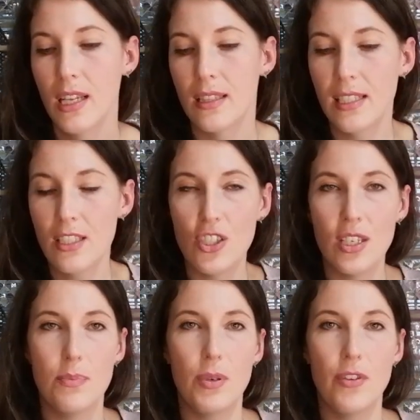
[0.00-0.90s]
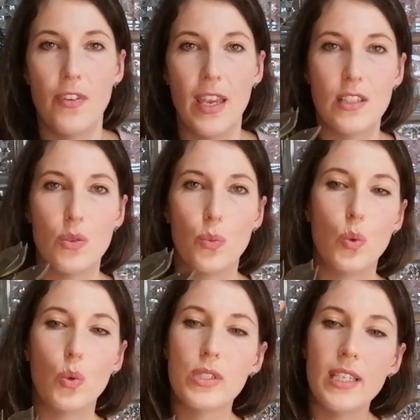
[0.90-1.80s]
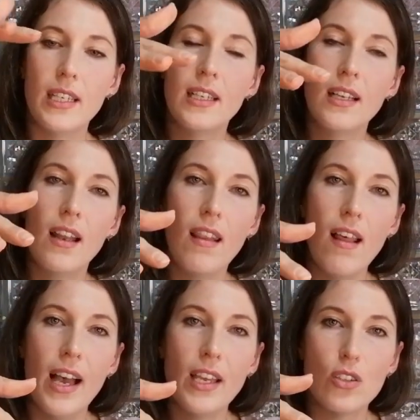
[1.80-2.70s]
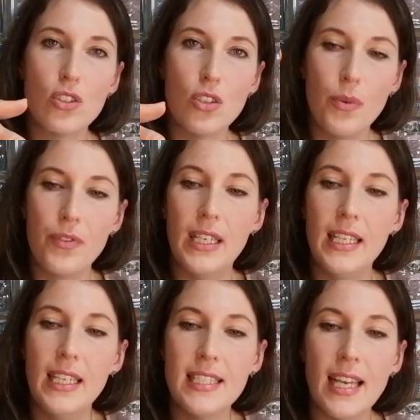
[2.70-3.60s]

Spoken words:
This just prevents water lying on top of the leaves,